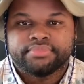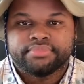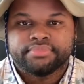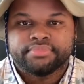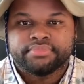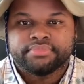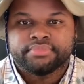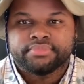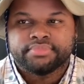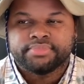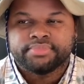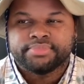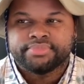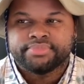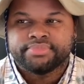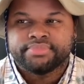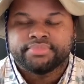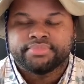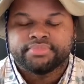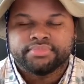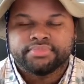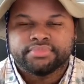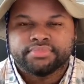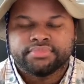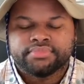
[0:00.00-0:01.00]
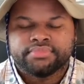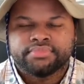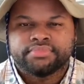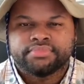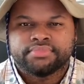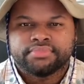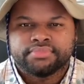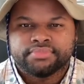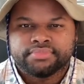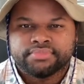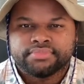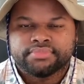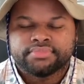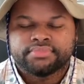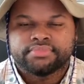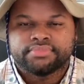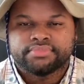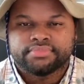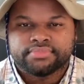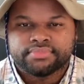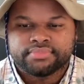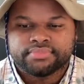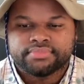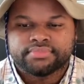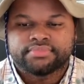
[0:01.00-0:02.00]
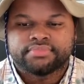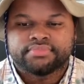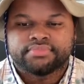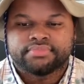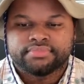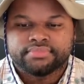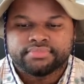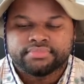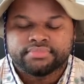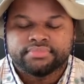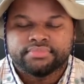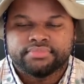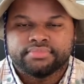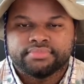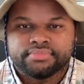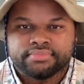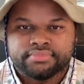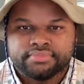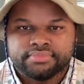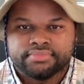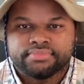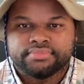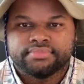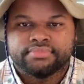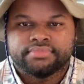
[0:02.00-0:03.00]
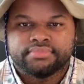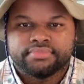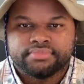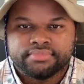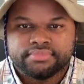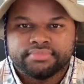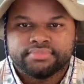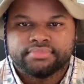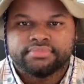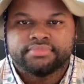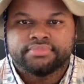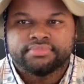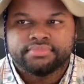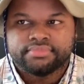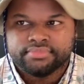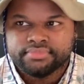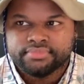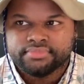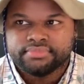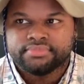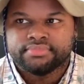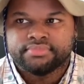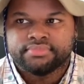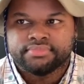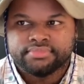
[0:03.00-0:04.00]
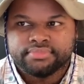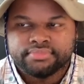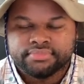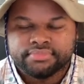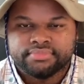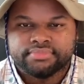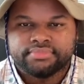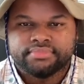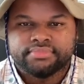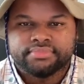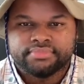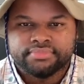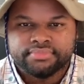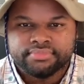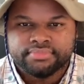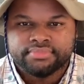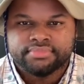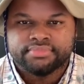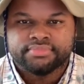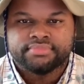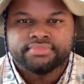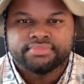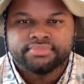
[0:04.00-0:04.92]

The person shown says nothing.